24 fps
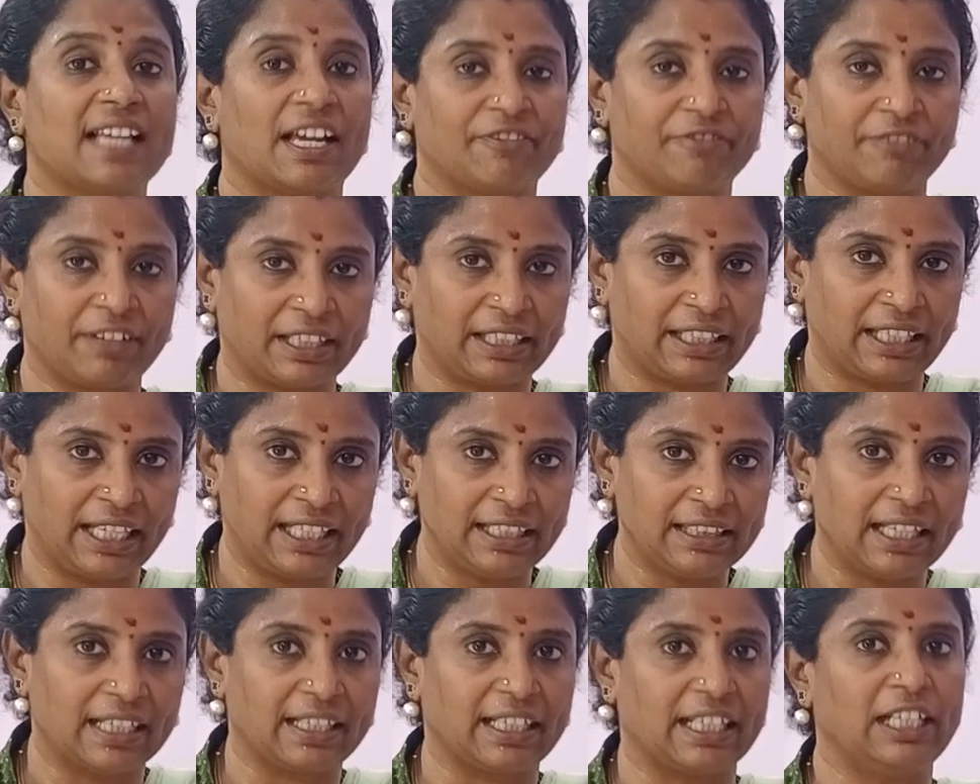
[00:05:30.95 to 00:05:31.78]
it is
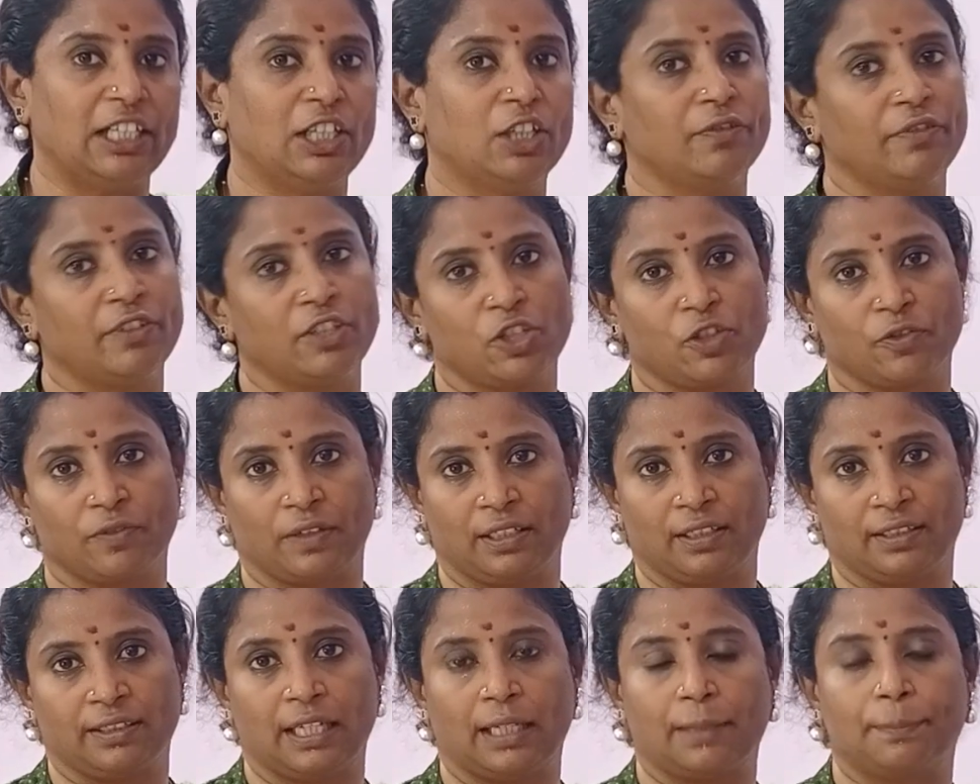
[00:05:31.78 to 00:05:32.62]
affecting that
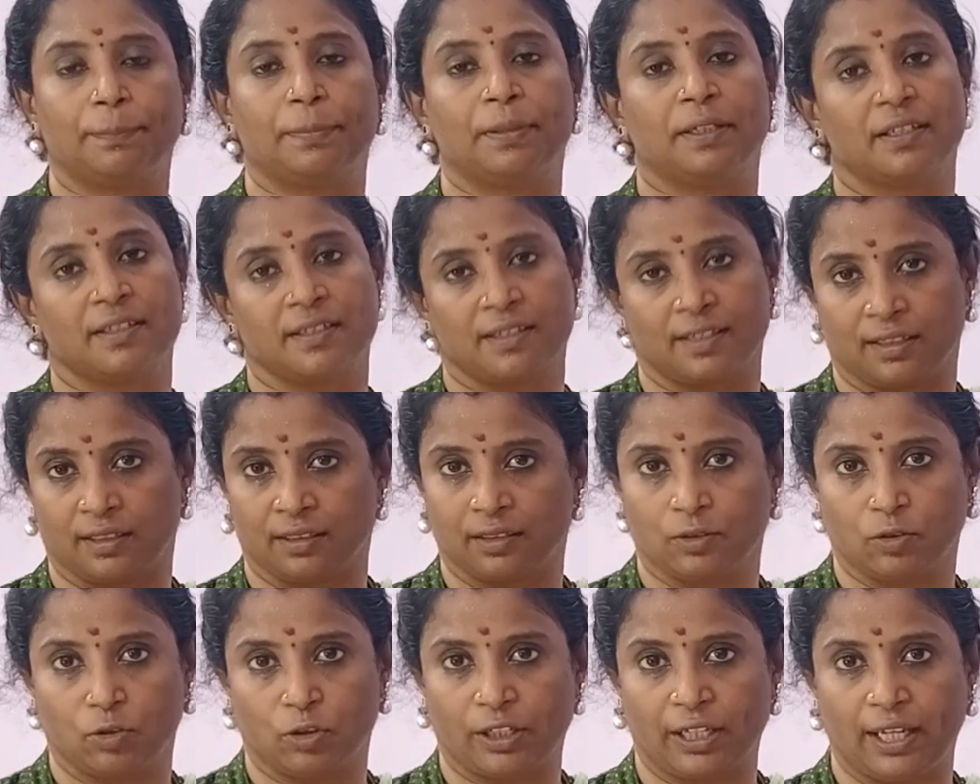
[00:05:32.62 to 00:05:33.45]
individual, that
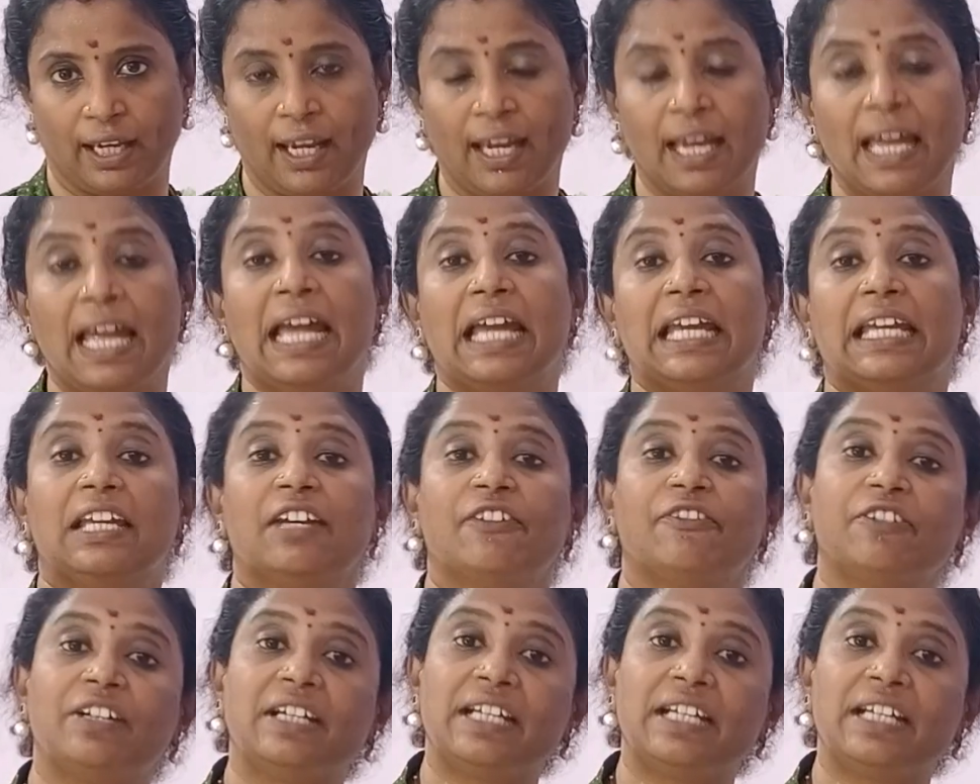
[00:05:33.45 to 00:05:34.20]
person, okay.